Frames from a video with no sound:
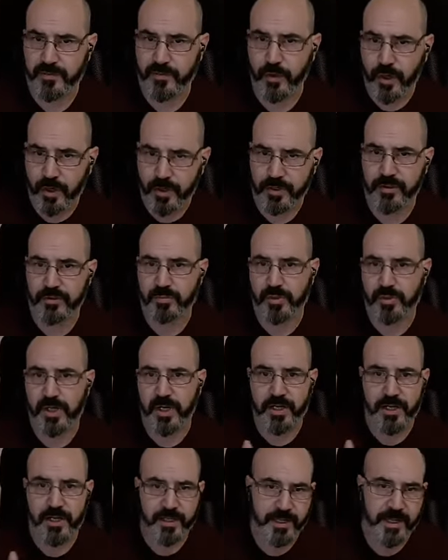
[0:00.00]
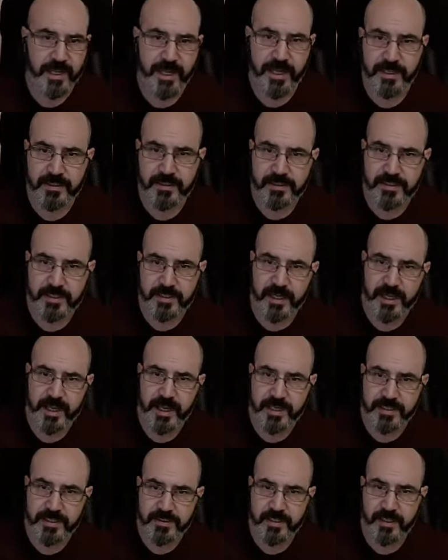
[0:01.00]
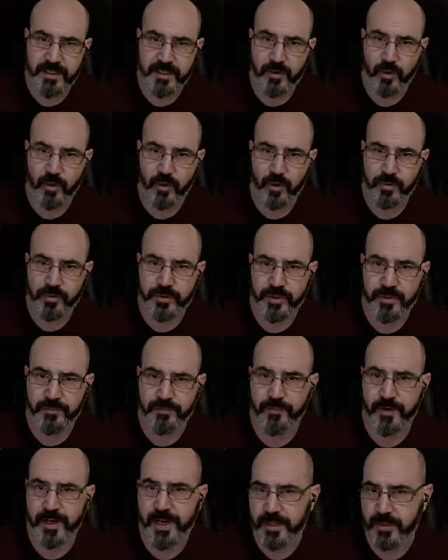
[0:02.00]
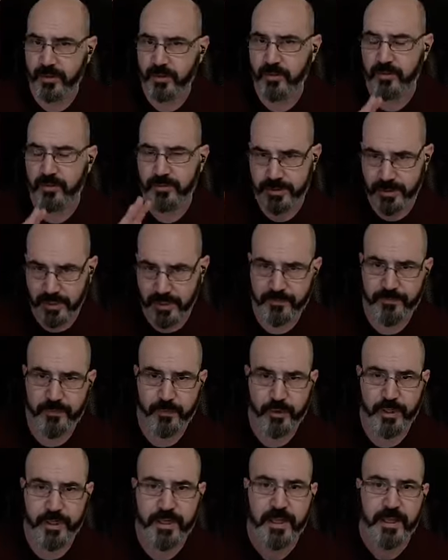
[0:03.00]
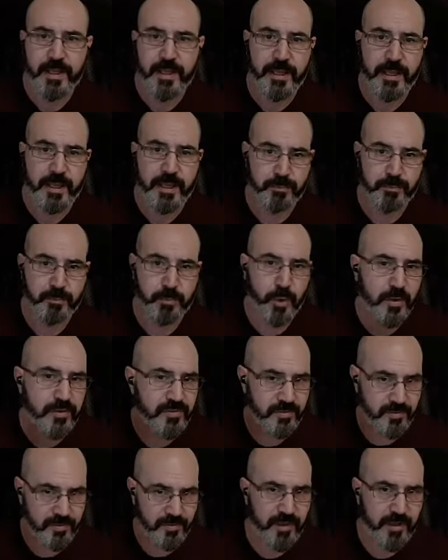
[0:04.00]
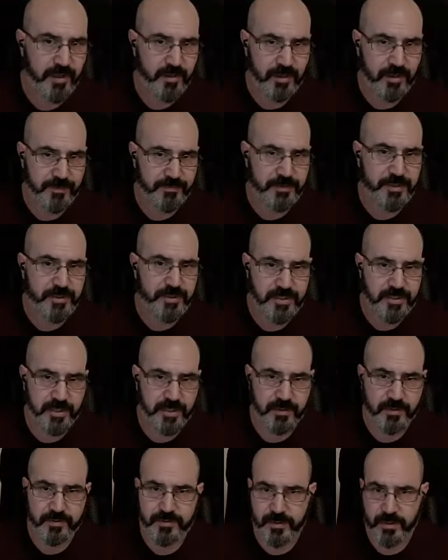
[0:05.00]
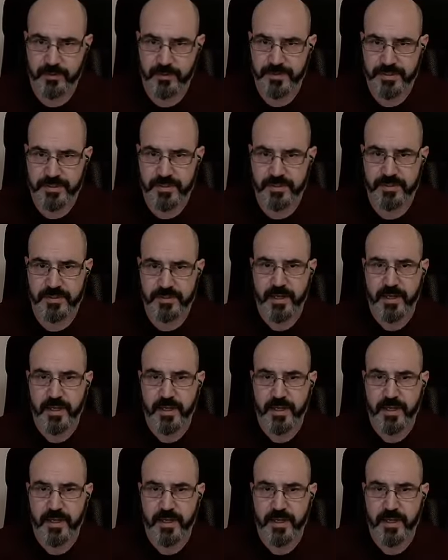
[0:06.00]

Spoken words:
Stocking the product and handling all the final delivery and post-sale, after-sale services,